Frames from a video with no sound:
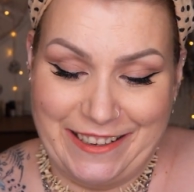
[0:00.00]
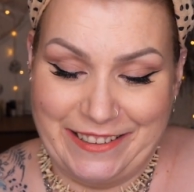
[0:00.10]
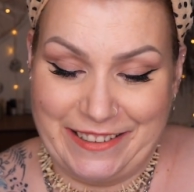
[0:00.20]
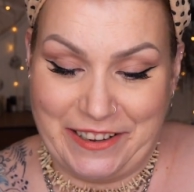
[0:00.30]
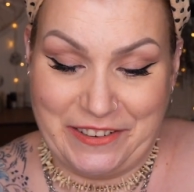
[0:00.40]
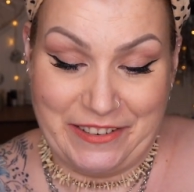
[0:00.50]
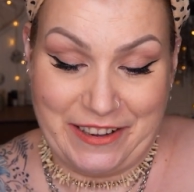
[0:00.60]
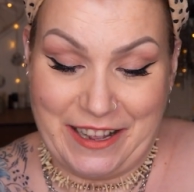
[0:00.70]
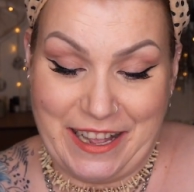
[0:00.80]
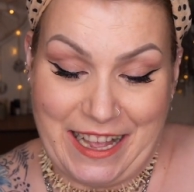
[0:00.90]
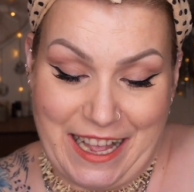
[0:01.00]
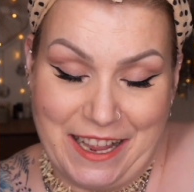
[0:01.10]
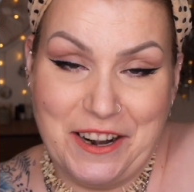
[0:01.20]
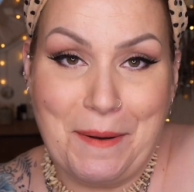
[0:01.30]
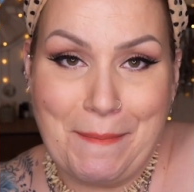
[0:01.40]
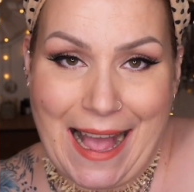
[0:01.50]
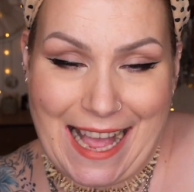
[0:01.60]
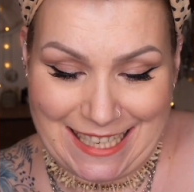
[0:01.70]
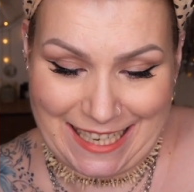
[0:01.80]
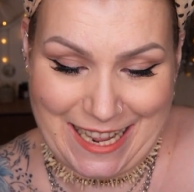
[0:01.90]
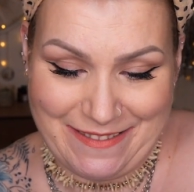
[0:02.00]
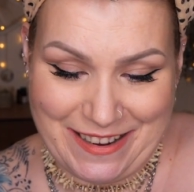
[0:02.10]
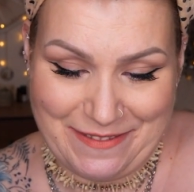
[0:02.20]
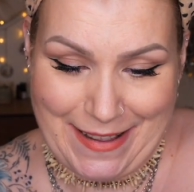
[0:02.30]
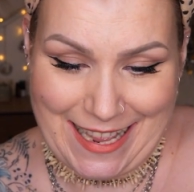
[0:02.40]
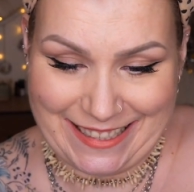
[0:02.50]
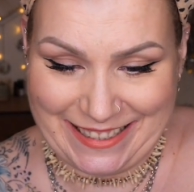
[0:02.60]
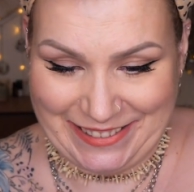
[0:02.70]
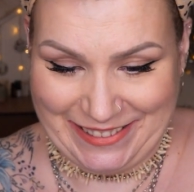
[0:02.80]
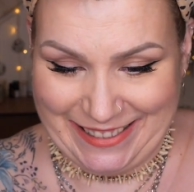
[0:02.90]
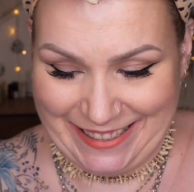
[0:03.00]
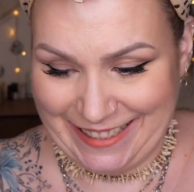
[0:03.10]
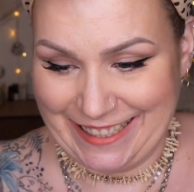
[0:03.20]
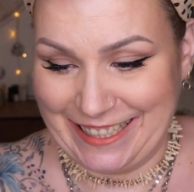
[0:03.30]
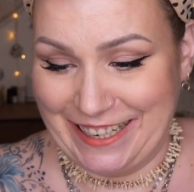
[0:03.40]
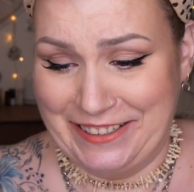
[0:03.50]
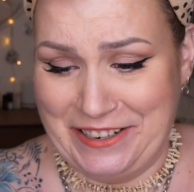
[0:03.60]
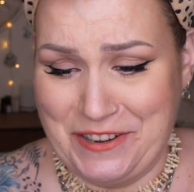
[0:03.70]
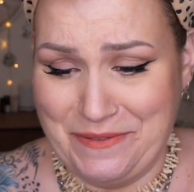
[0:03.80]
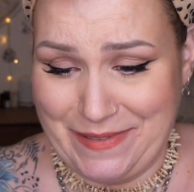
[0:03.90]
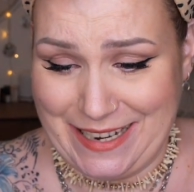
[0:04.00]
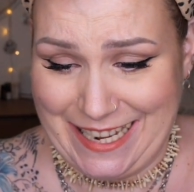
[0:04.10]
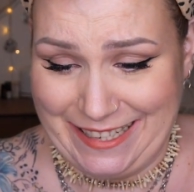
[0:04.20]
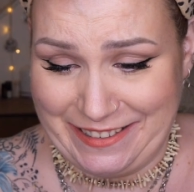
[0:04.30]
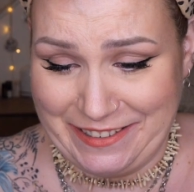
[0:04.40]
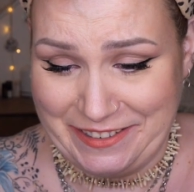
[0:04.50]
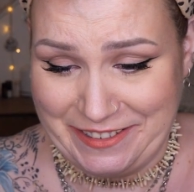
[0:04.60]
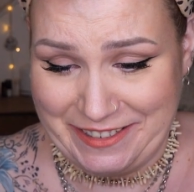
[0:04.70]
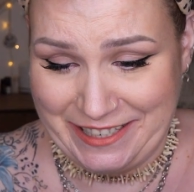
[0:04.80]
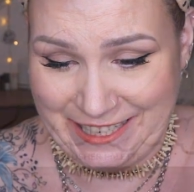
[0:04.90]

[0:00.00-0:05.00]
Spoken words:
So I'm not mad. I'm not mad at all. I can't open it. Oh.